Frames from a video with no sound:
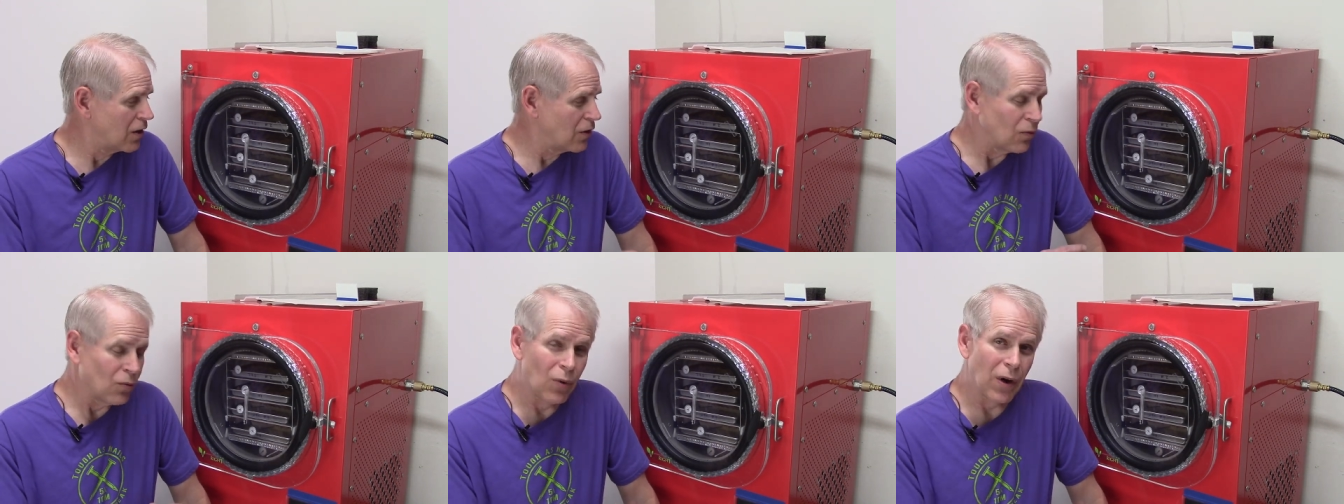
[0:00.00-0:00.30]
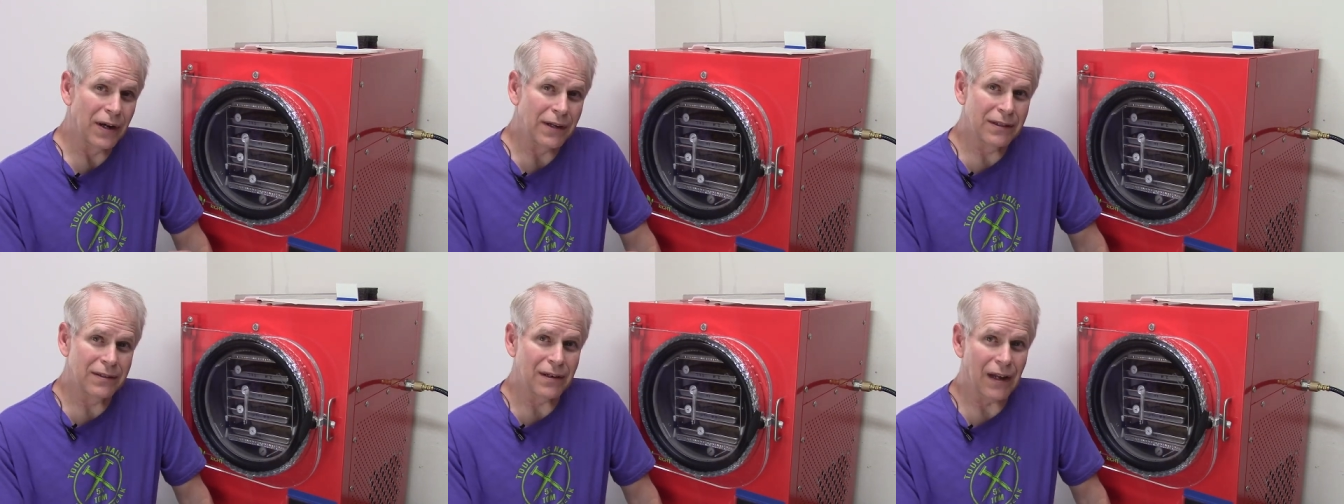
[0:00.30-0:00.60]

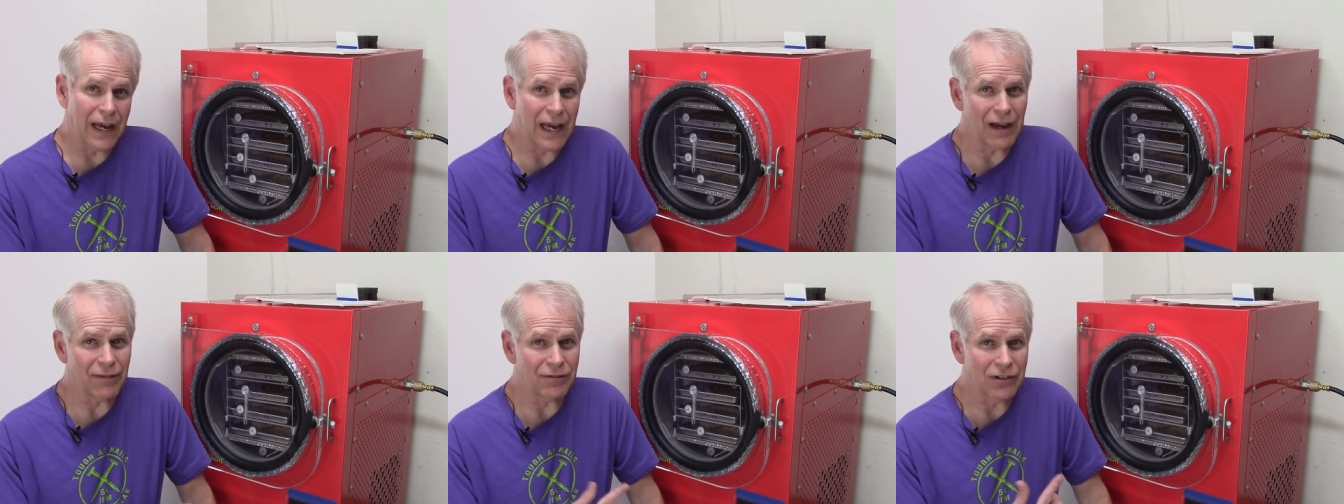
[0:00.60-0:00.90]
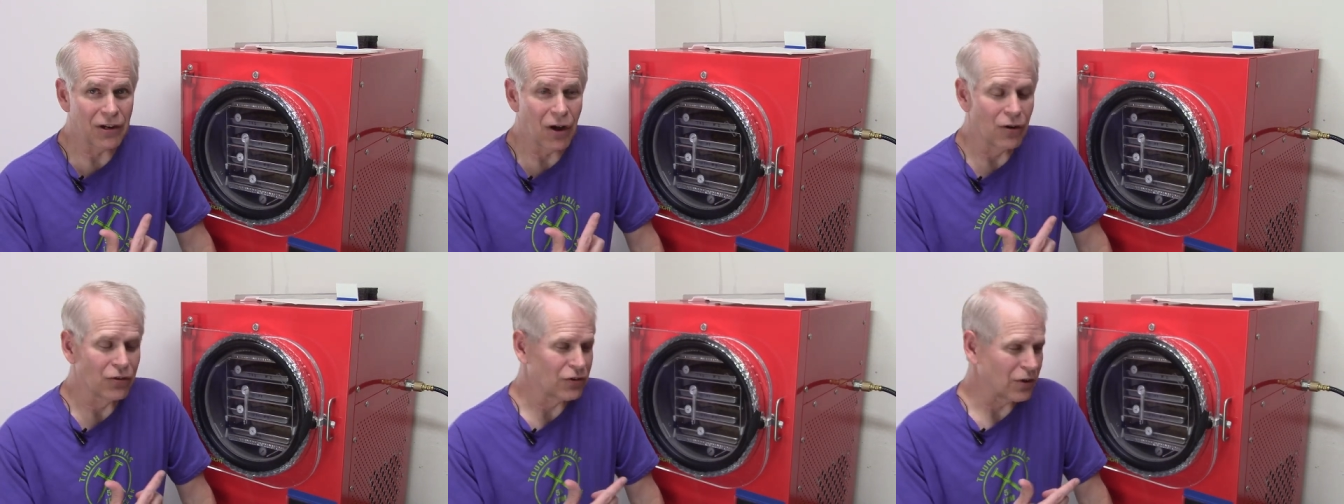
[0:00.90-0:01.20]
One, I have
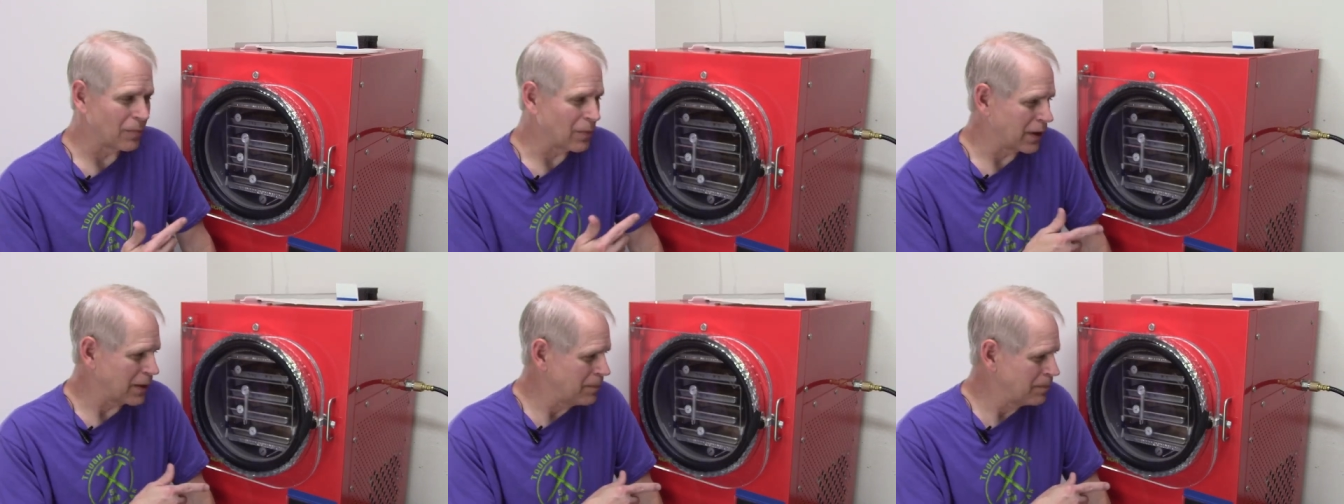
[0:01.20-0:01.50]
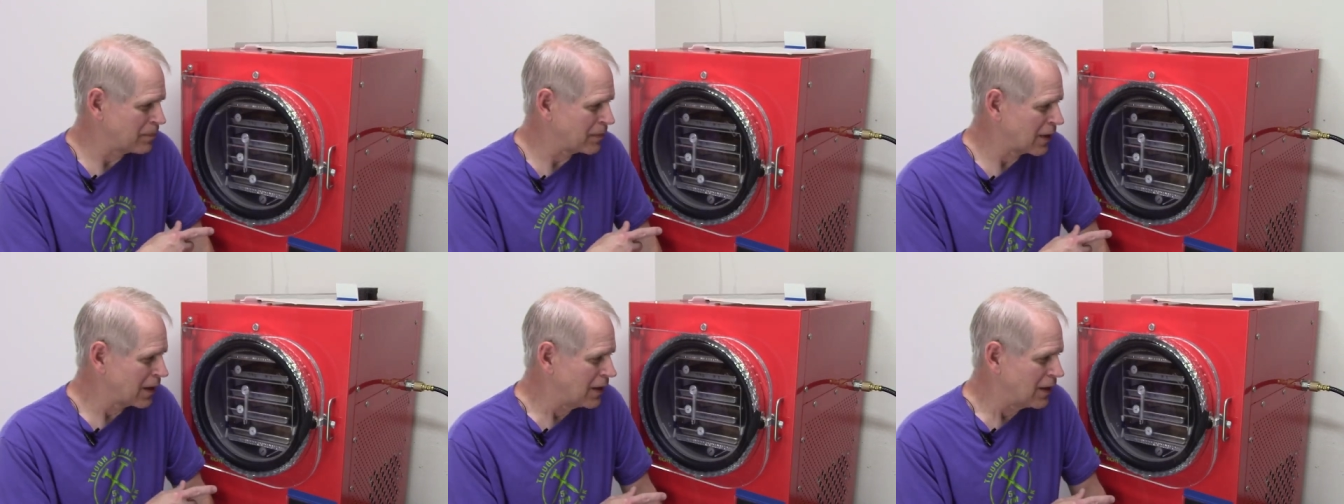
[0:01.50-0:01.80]
to go somewhere,
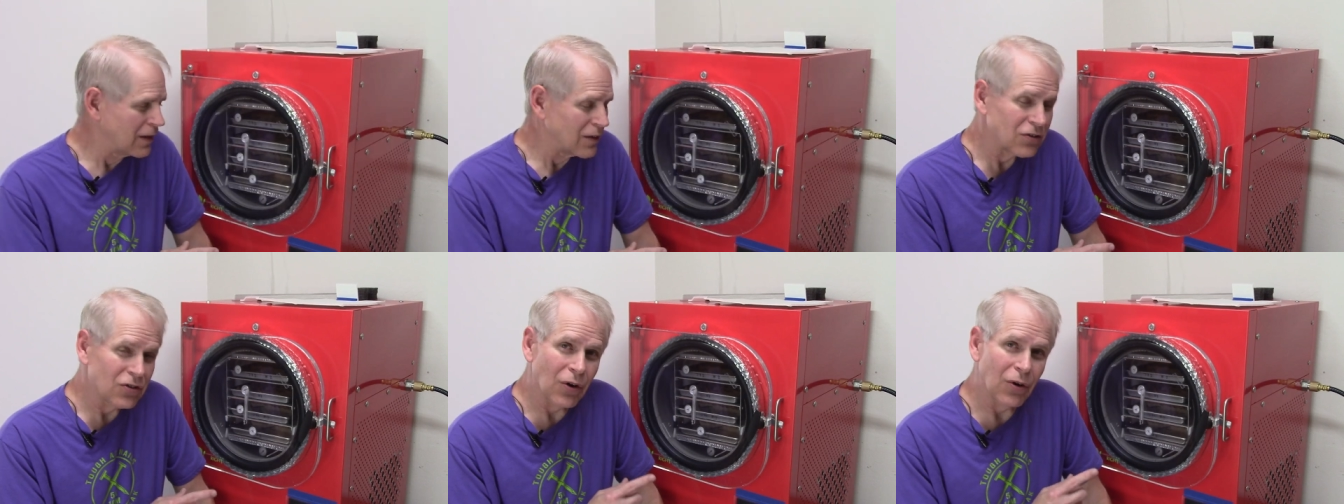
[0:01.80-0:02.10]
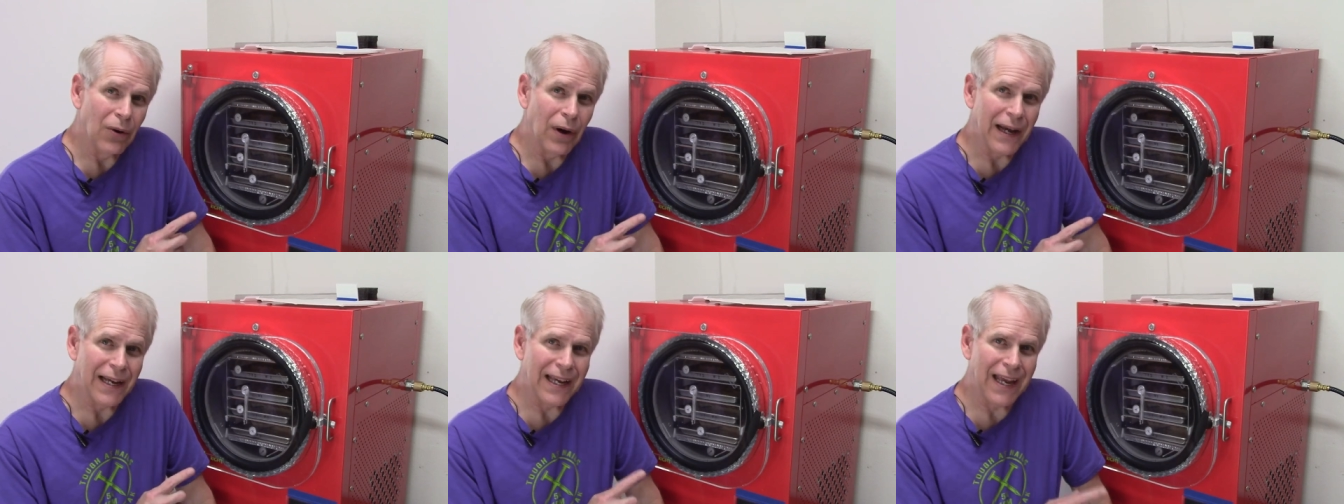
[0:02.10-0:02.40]

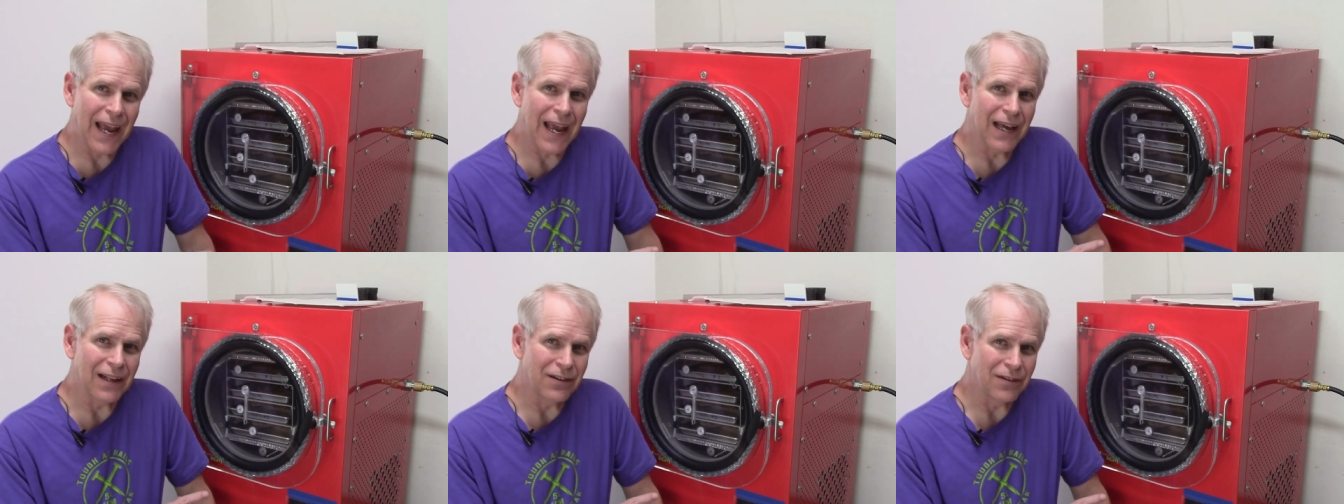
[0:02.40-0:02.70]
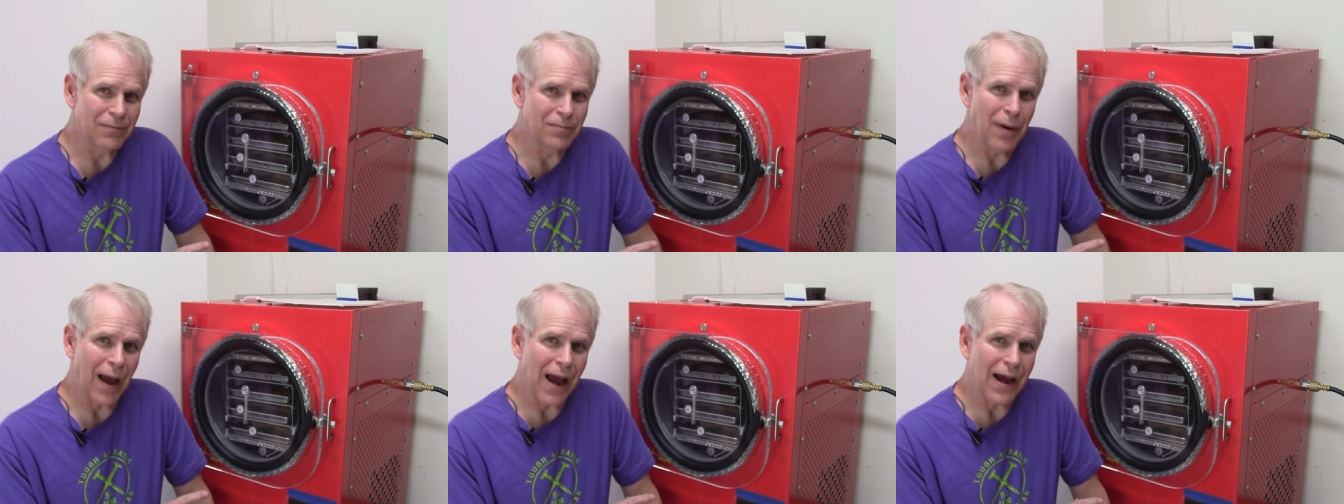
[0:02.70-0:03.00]
so I can't
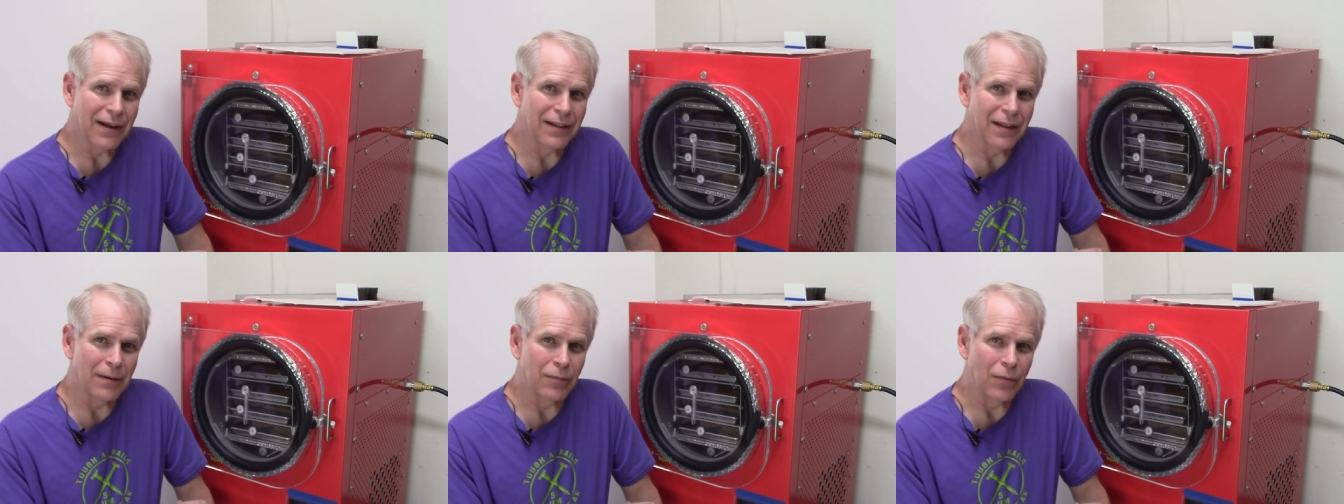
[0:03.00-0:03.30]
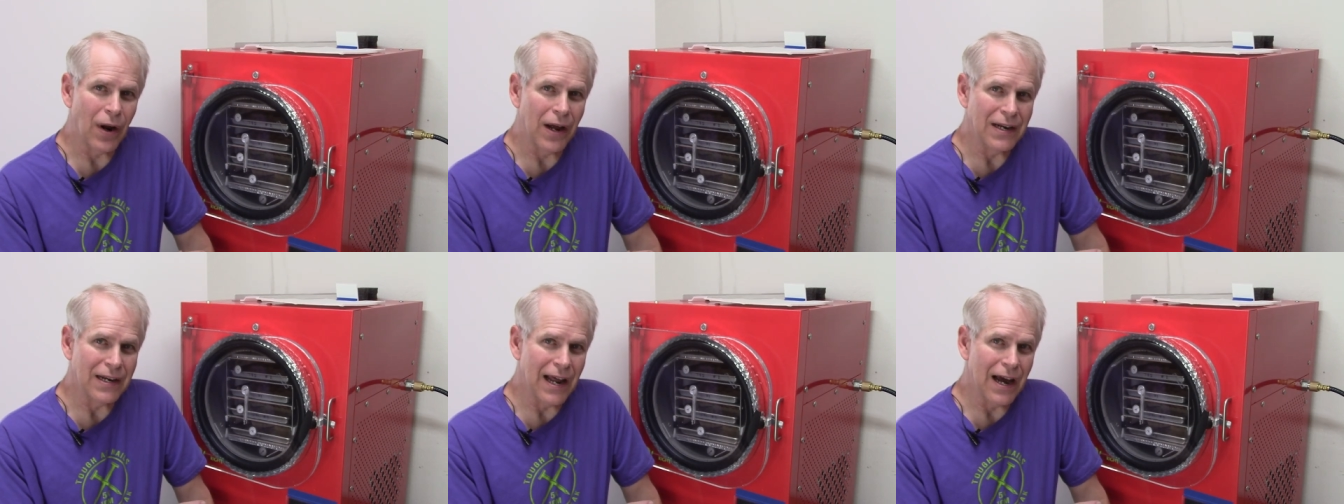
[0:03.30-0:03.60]
bag them
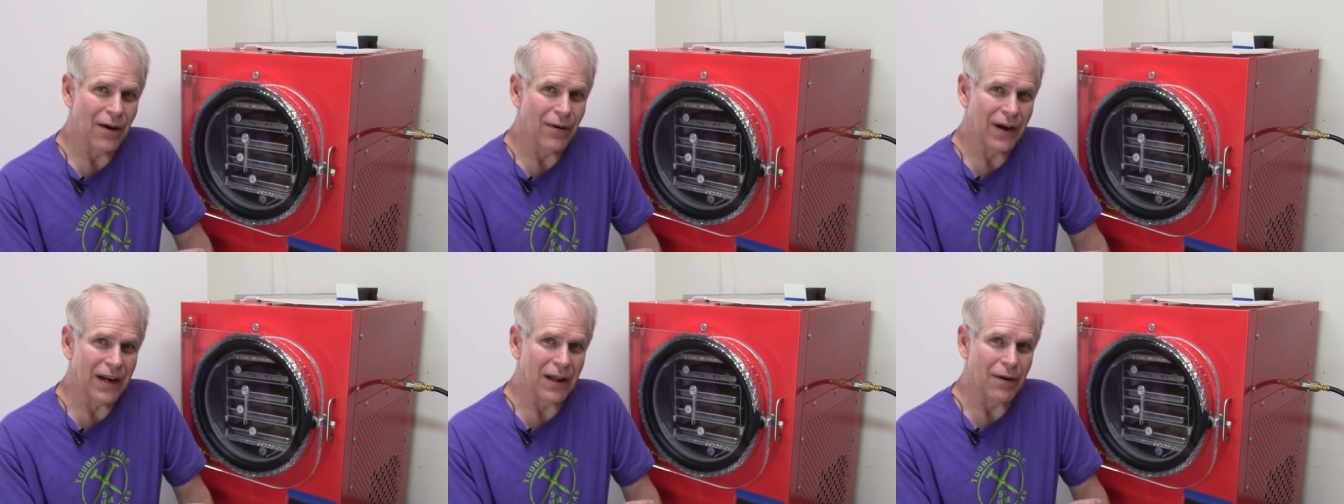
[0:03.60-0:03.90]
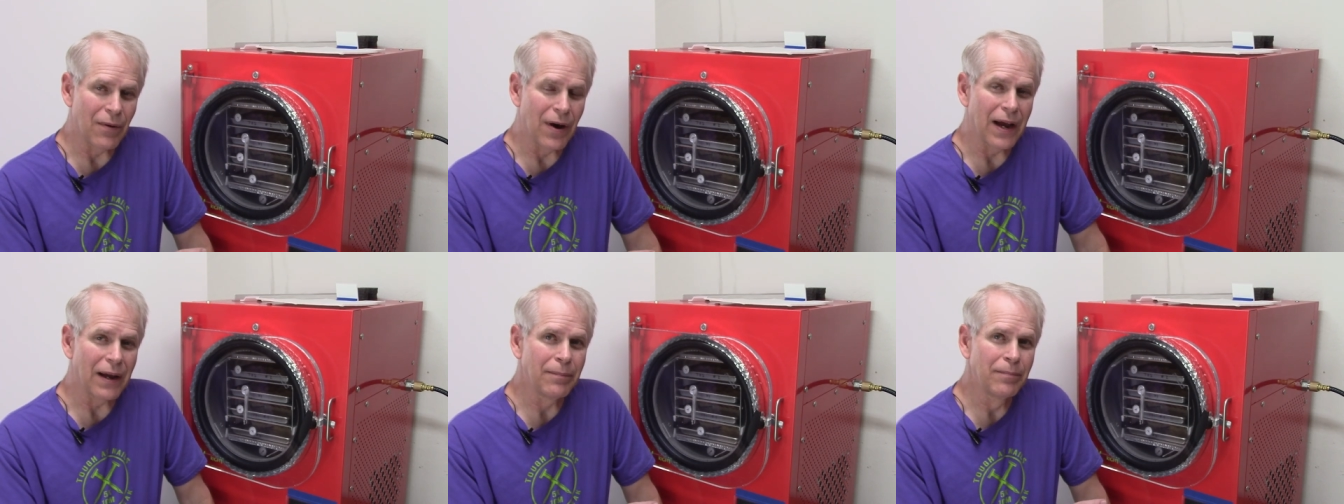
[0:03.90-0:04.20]
right now
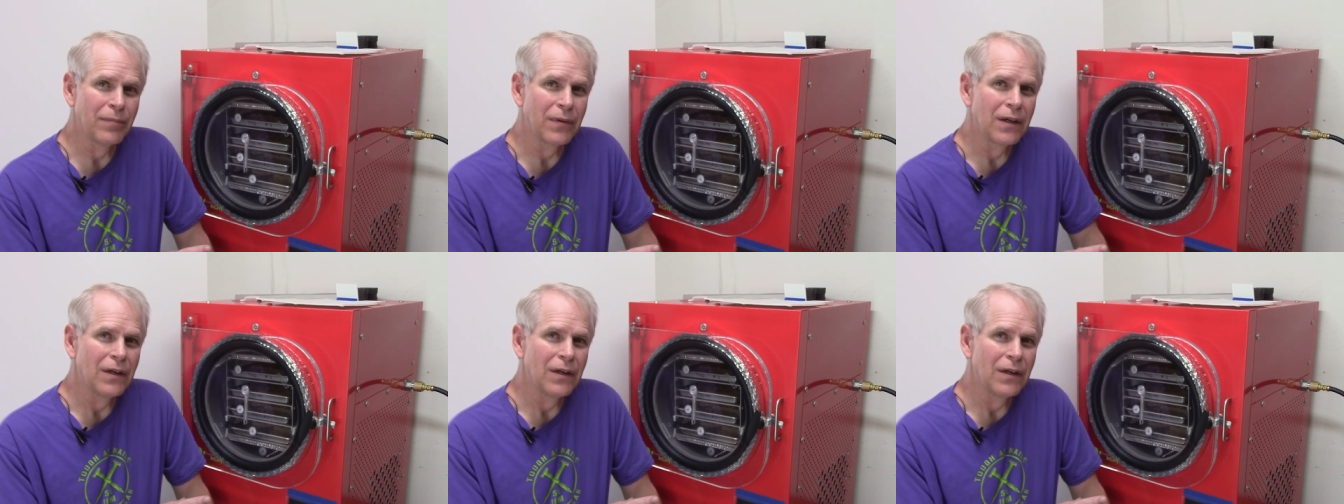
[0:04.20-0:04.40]
anyway.